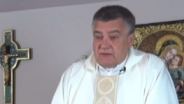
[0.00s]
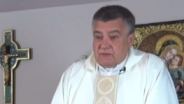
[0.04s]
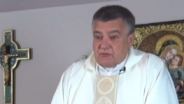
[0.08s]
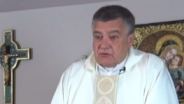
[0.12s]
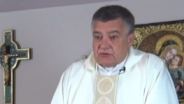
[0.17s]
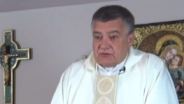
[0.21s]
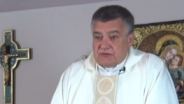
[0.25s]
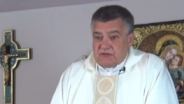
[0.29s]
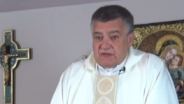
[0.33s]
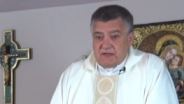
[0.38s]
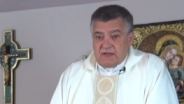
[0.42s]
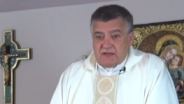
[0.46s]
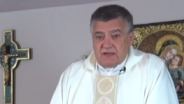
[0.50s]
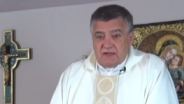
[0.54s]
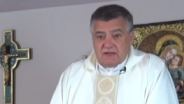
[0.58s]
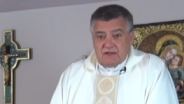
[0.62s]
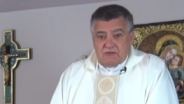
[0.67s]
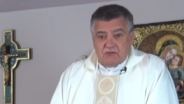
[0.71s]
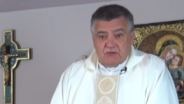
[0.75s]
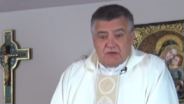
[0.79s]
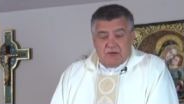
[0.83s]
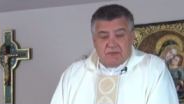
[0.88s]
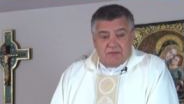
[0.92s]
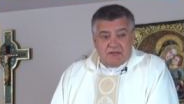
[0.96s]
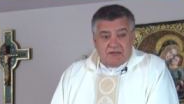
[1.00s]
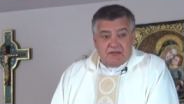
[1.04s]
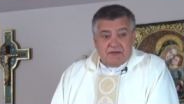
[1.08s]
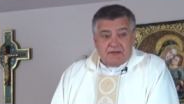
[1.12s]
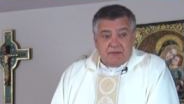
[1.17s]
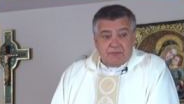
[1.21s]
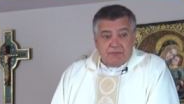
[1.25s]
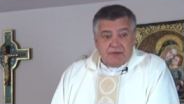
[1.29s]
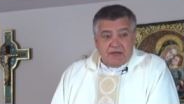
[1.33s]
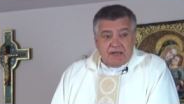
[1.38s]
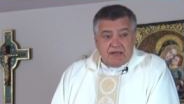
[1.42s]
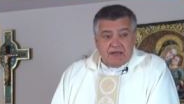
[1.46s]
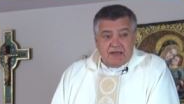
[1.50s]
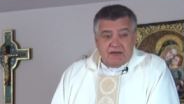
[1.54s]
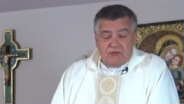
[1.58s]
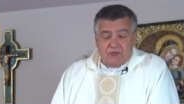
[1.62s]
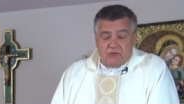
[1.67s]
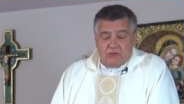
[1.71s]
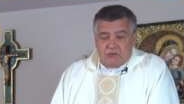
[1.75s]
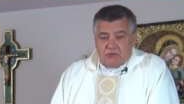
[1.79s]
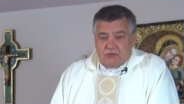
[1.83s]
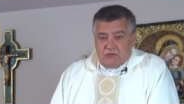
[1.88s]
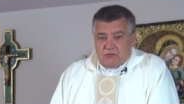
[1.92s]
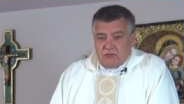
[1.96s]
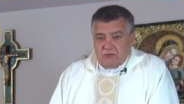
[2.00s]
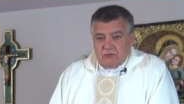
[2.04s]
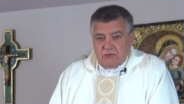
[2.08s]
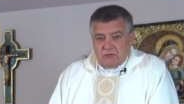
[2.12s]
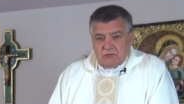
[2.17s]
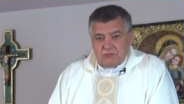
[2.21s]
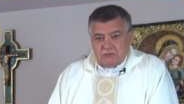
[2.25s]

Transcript: I repeat, we don't know if she was